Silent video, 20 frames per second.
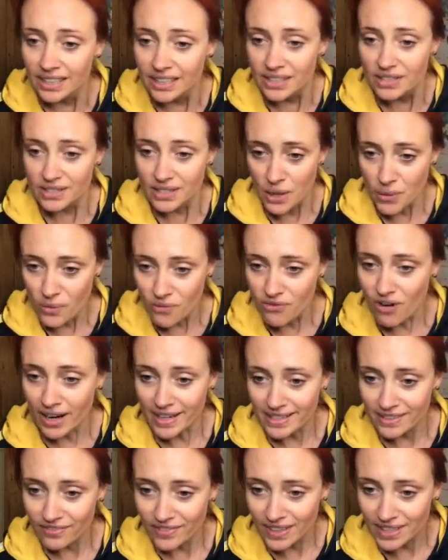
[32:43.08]
So,
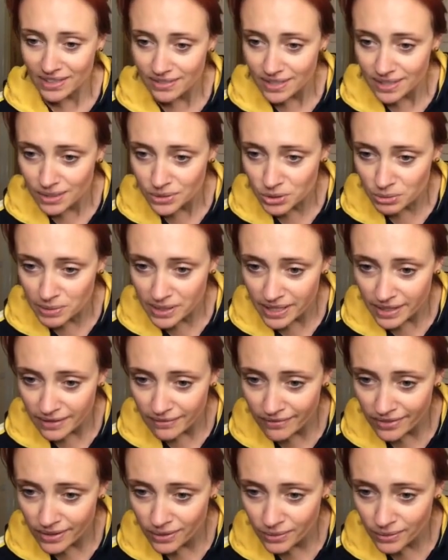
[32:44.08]
right, thanks for the social media
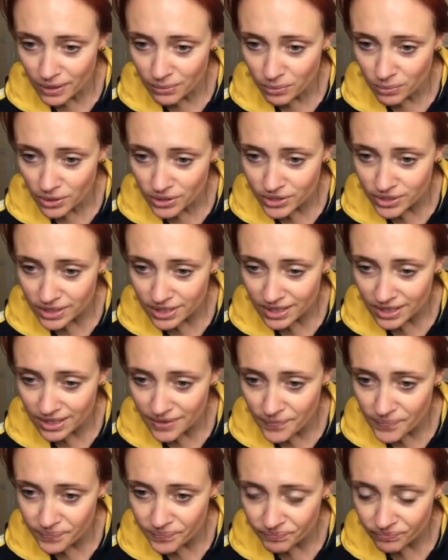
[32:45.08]
info. I watched,
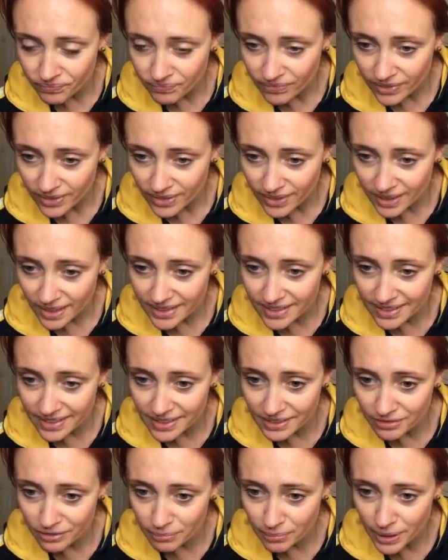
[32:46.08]
I did
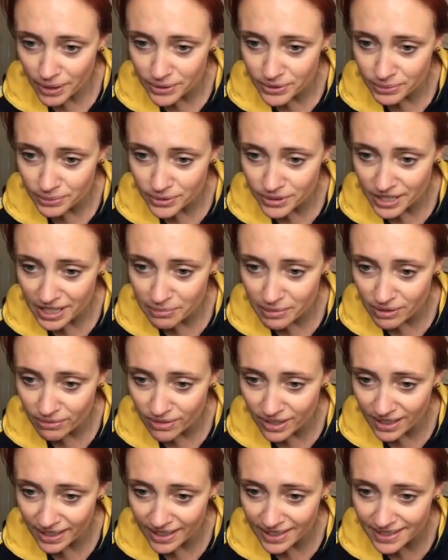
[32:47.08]
a different post, which gave me a
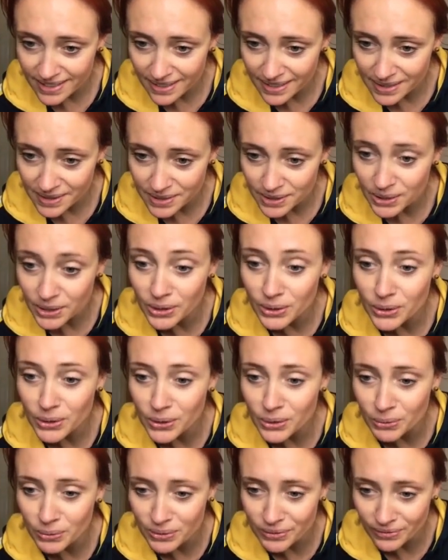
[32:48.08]
real insight into
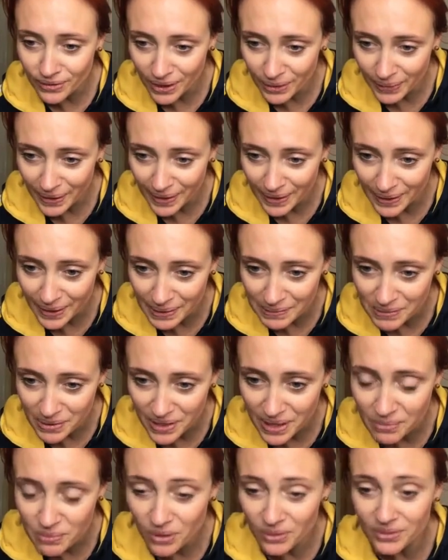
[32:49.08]
who was following and
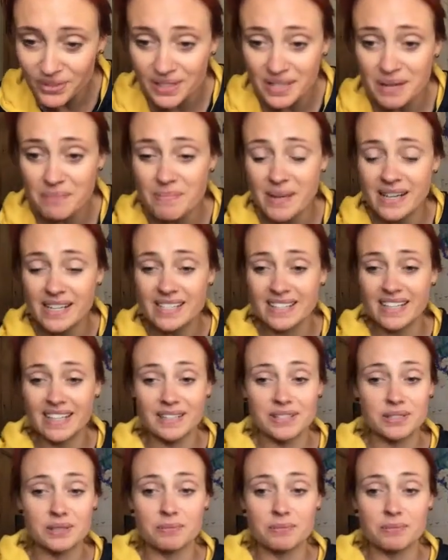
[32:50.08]
what they want. Amazing.